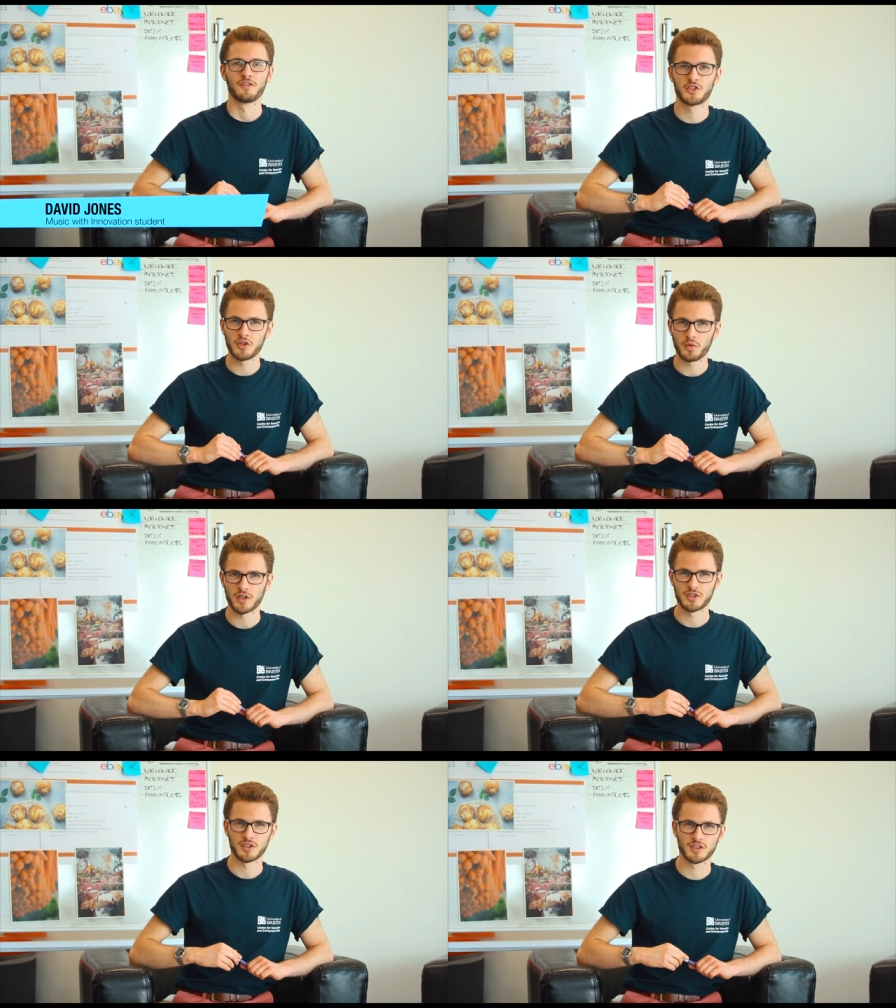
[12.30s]
Two
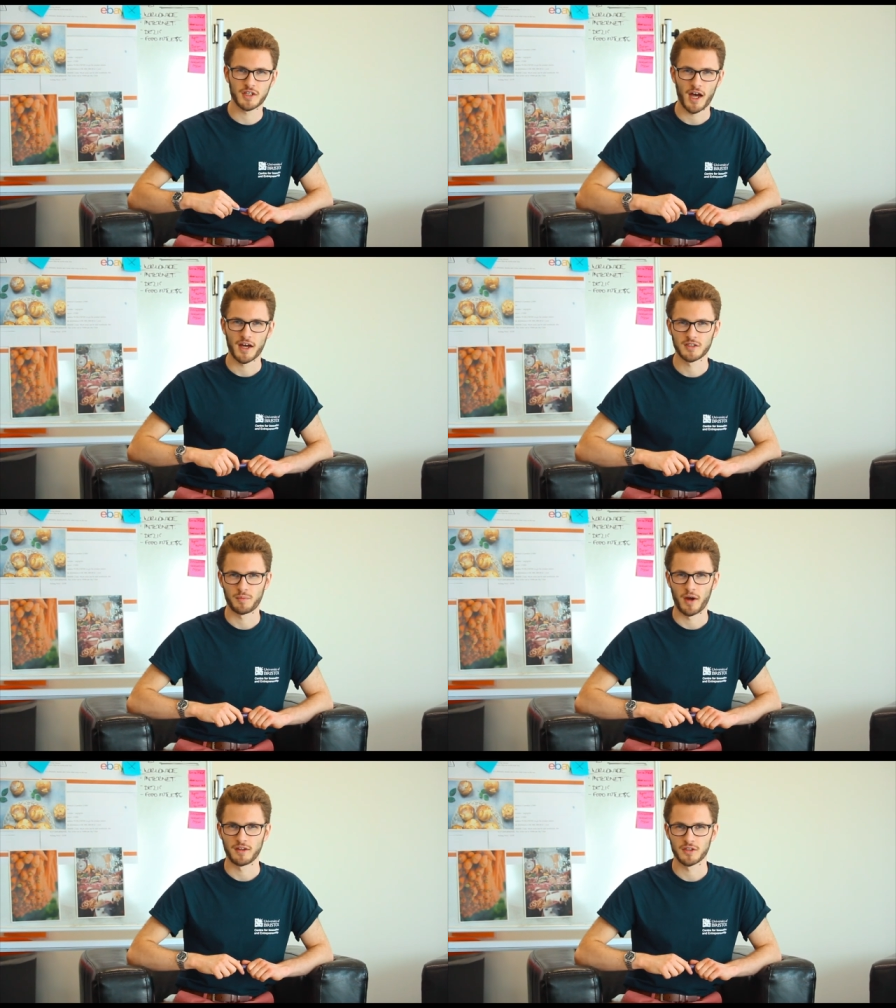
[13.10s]
questions get asked
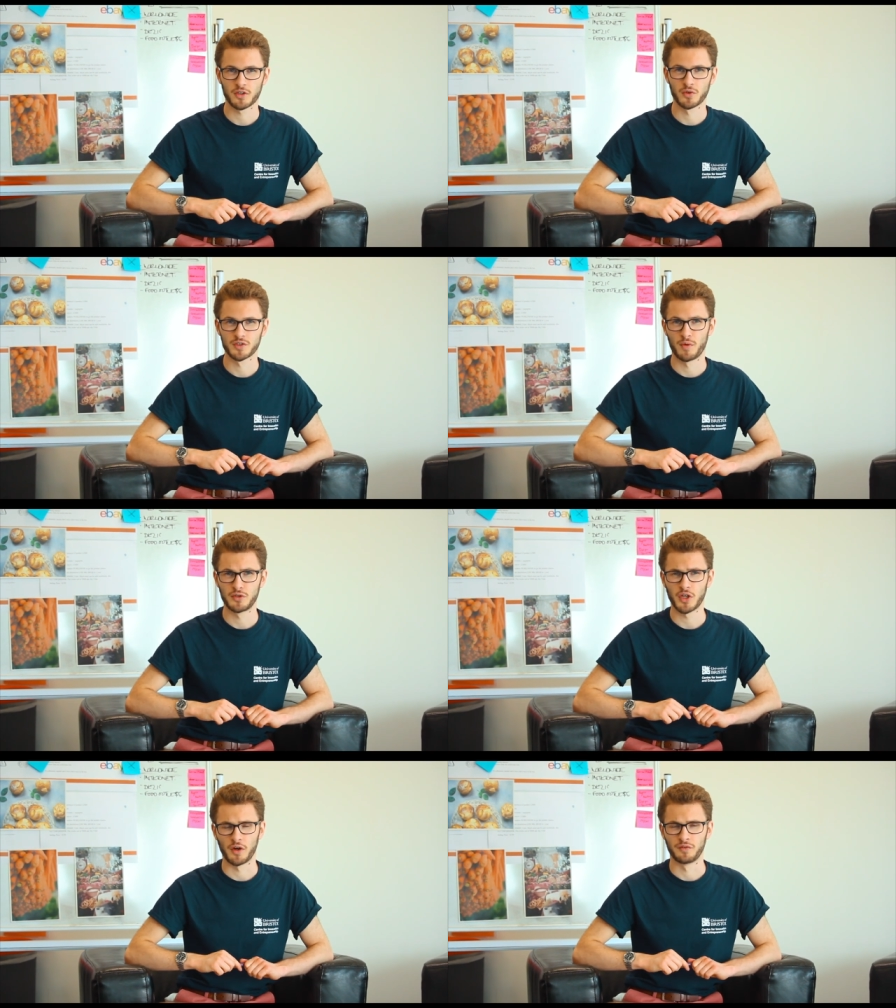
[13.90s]
about this course
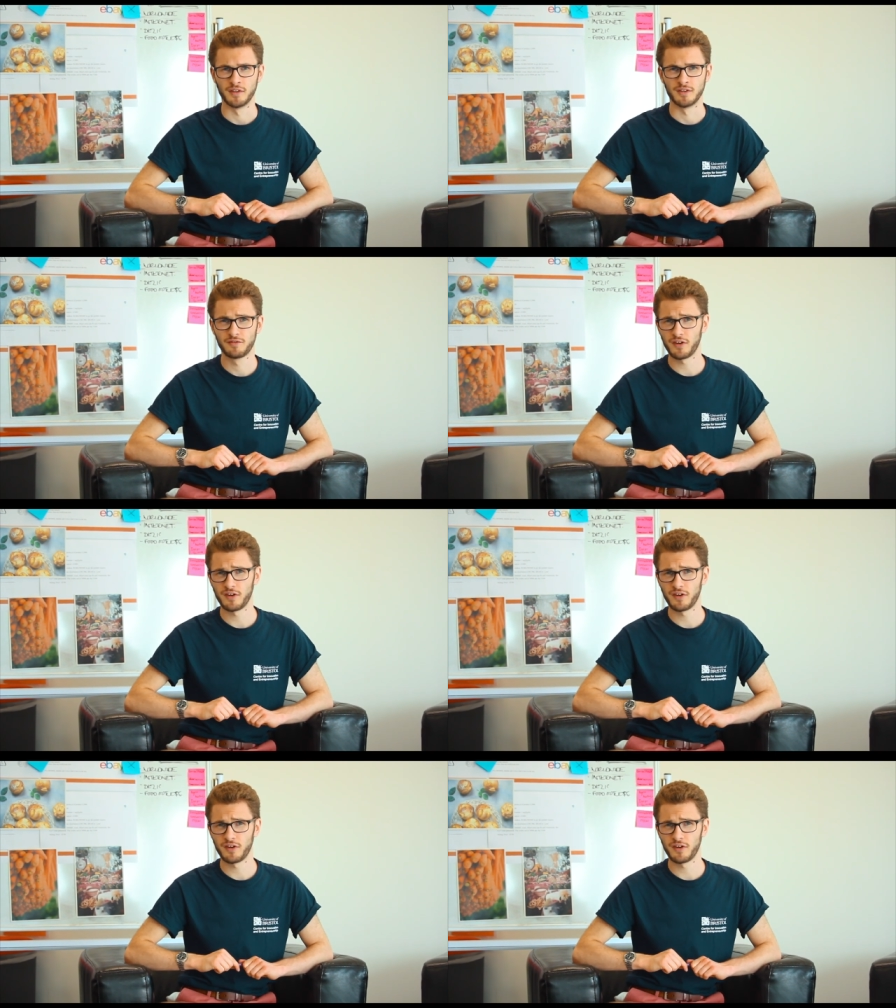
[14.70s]
most often.